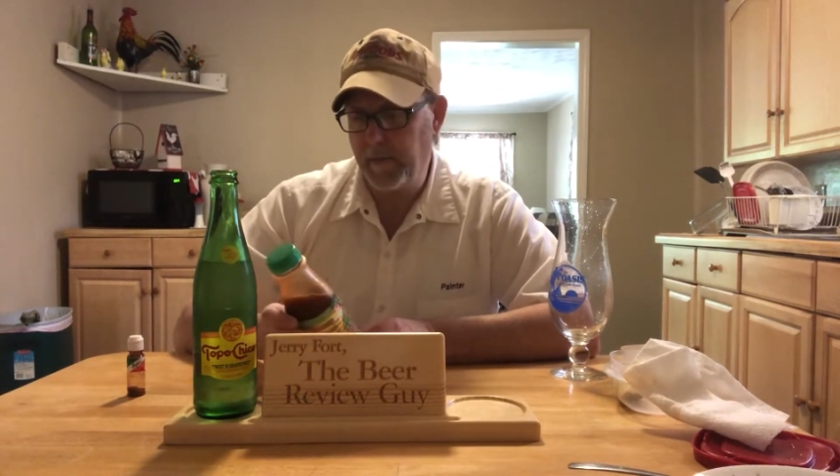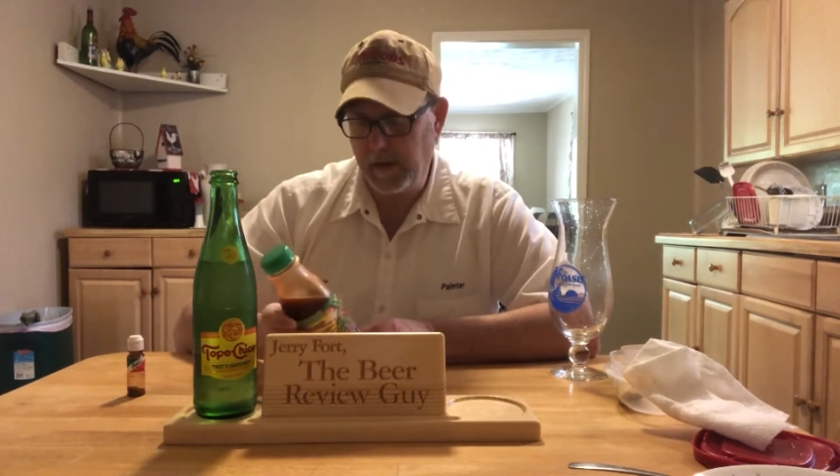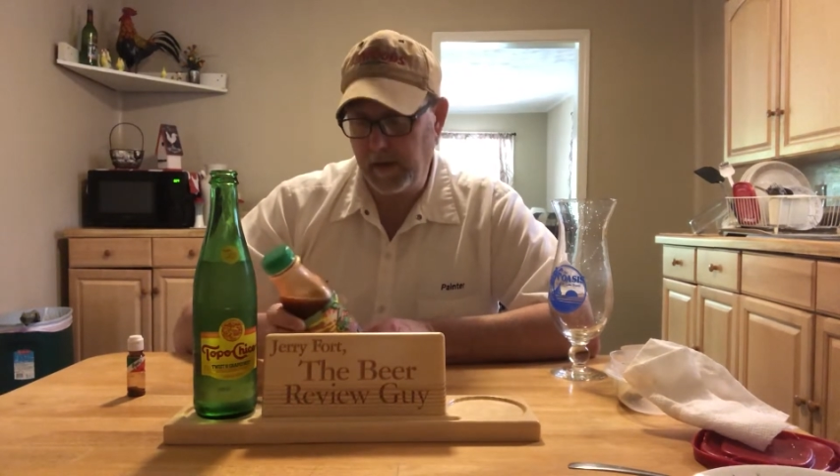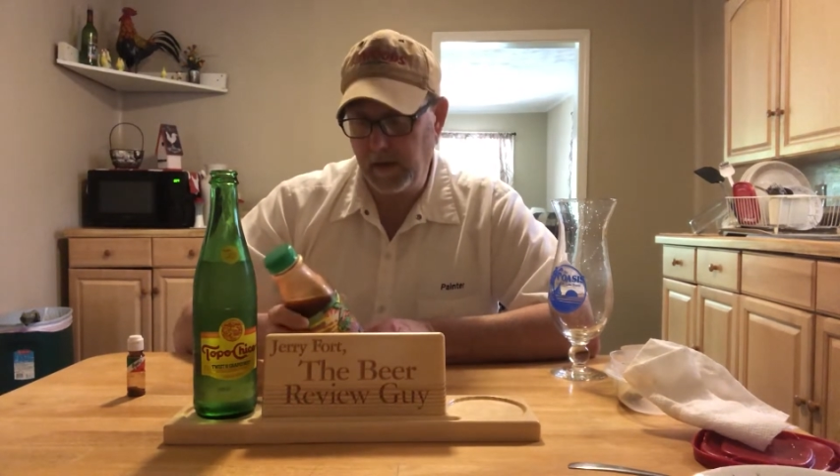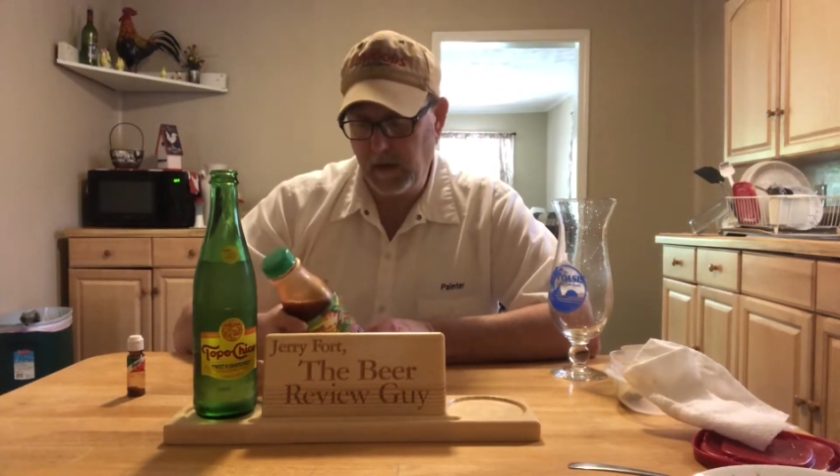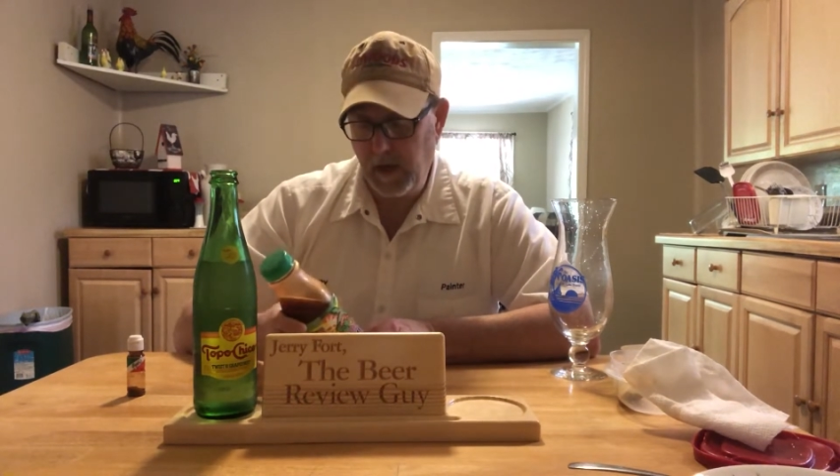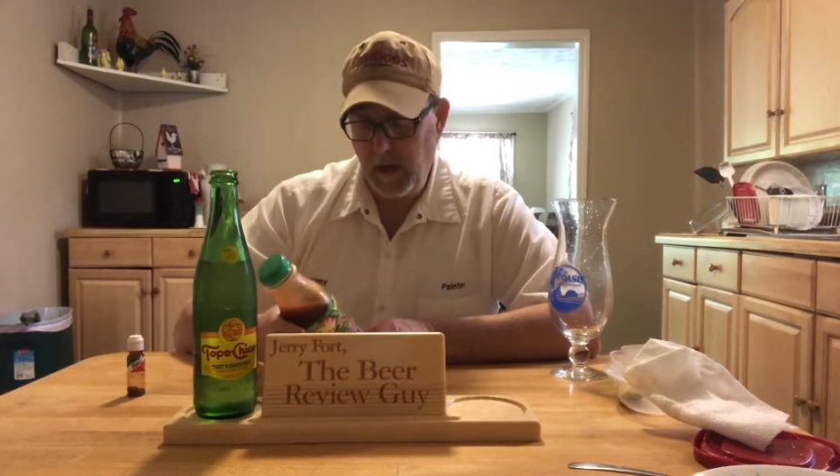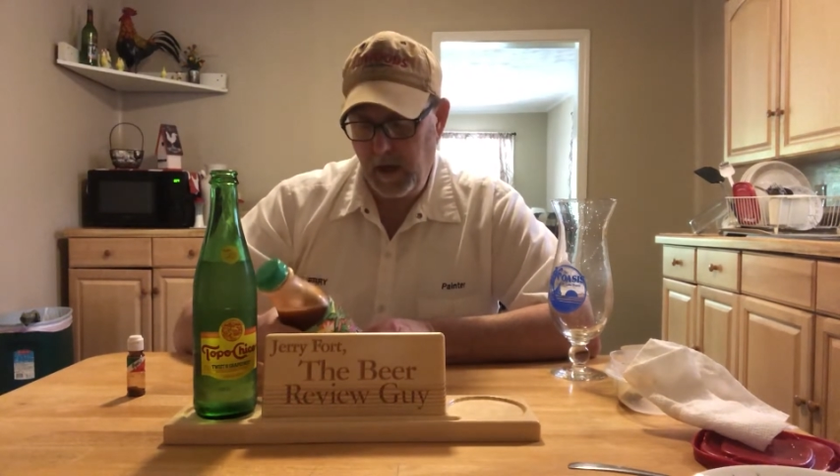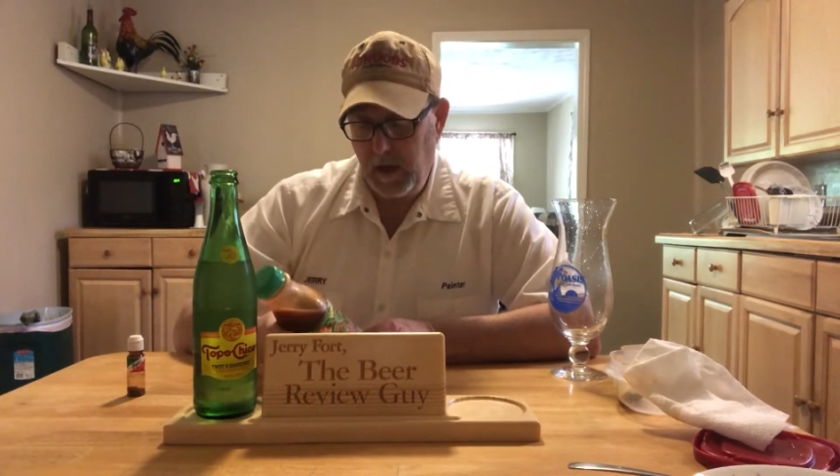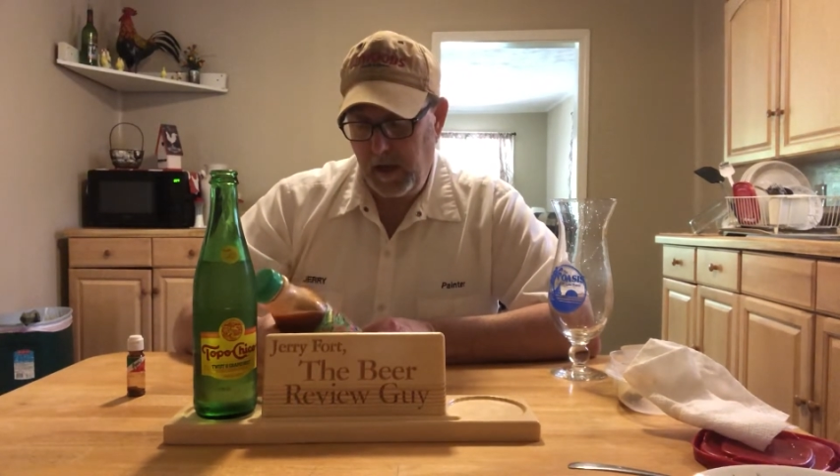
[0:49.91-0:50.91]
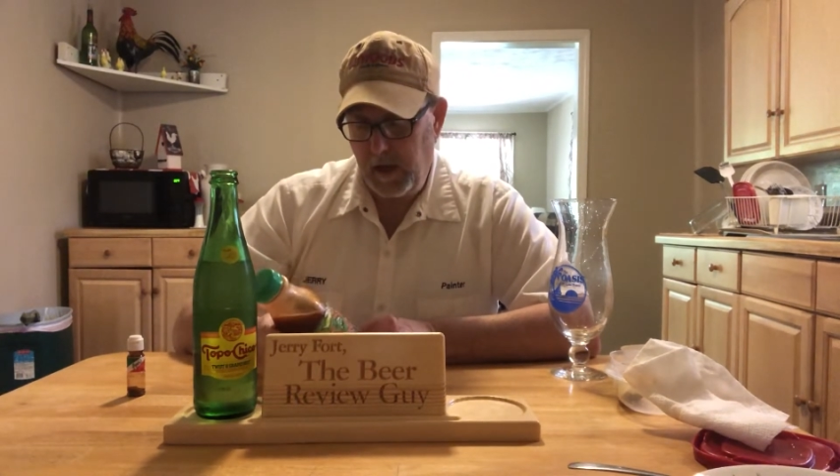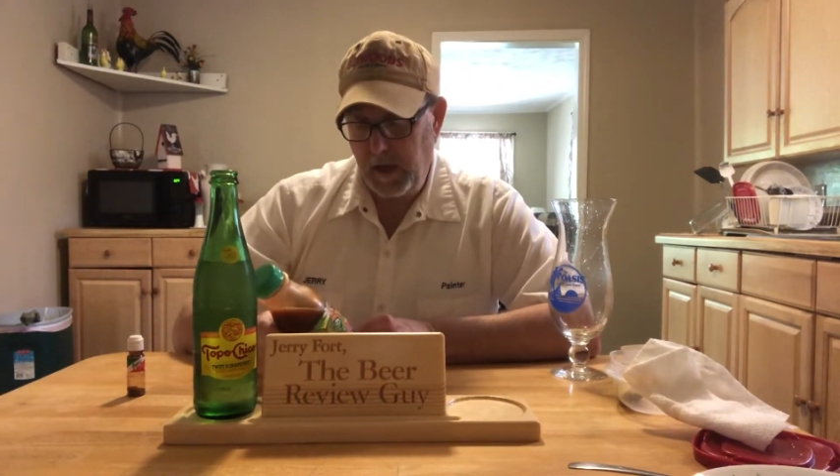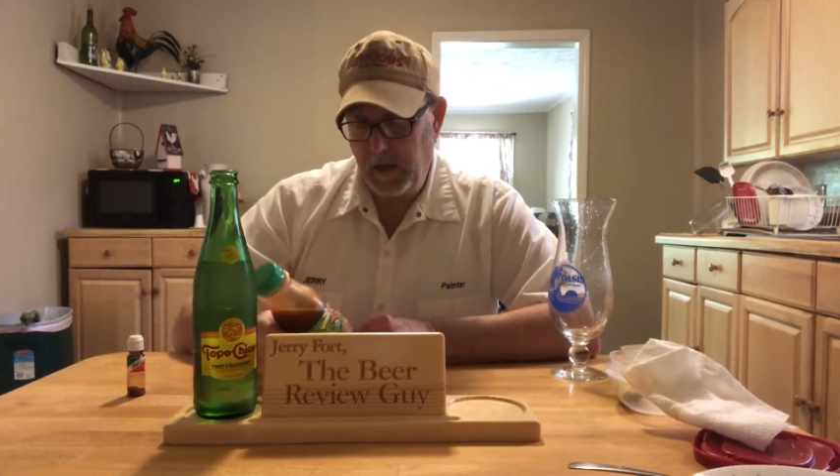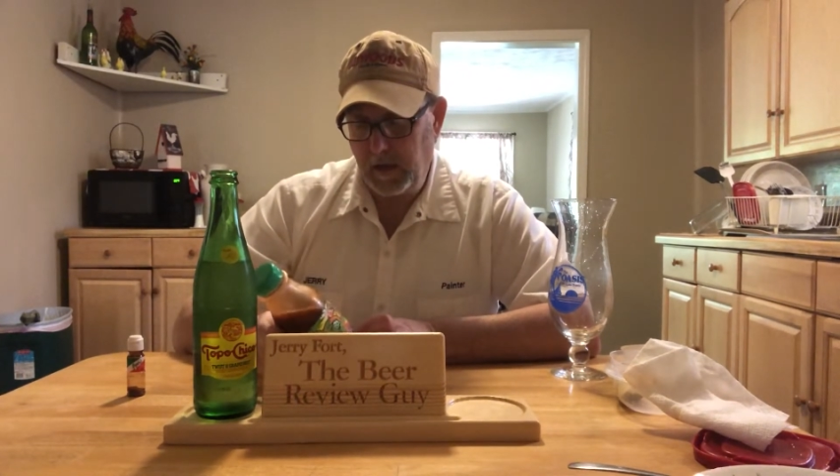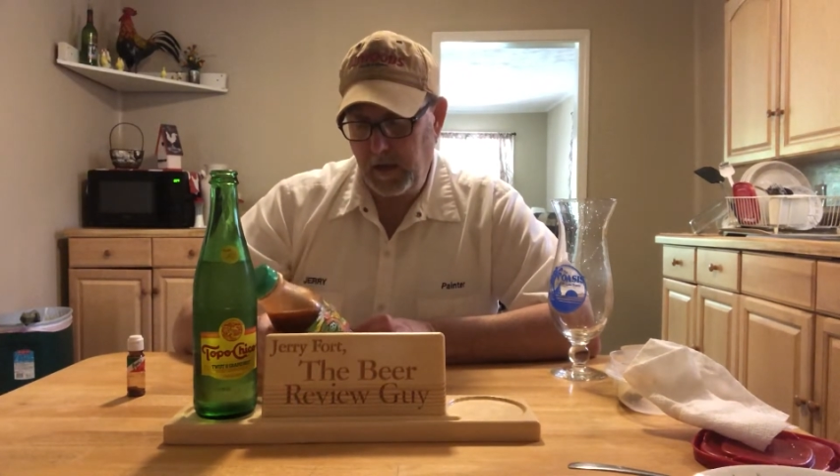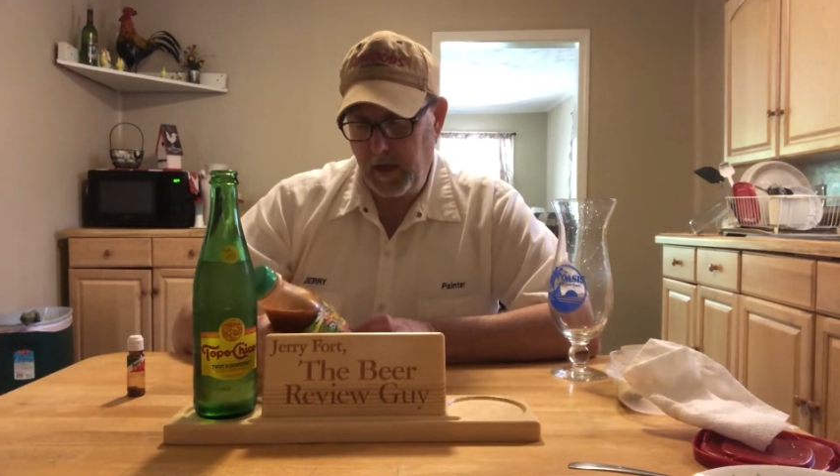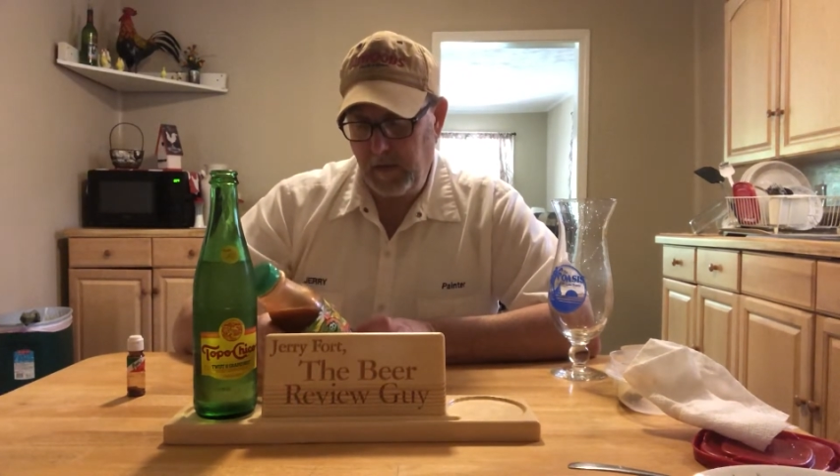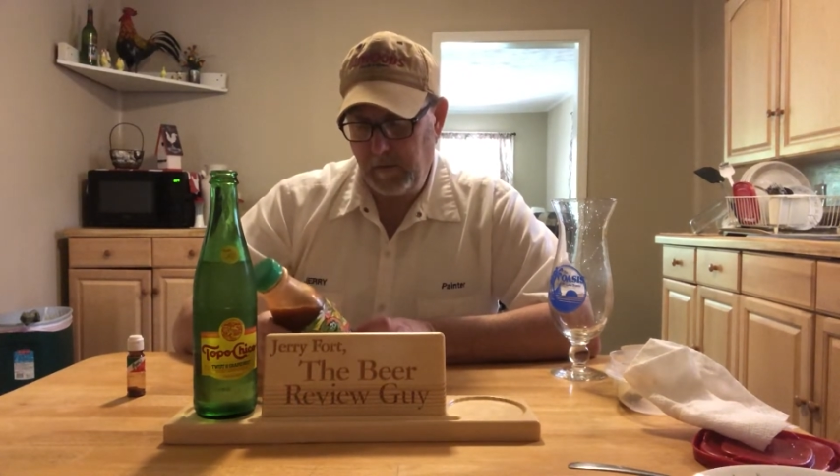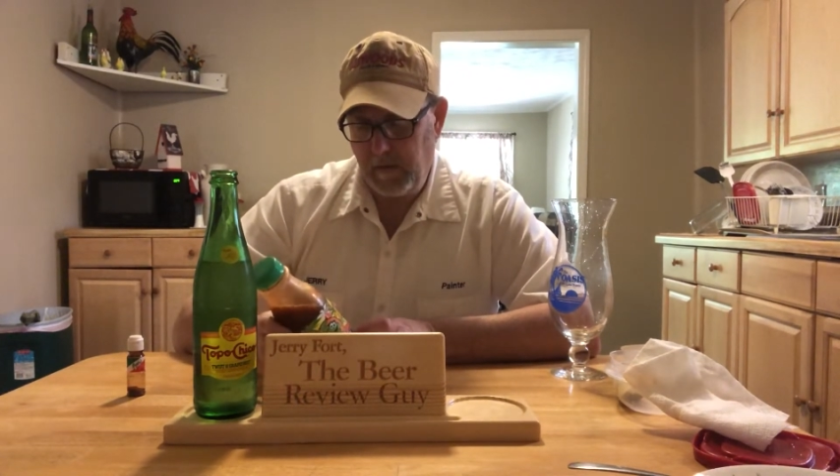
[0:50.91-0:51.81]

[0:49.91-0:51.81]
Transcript: mixes, and uh,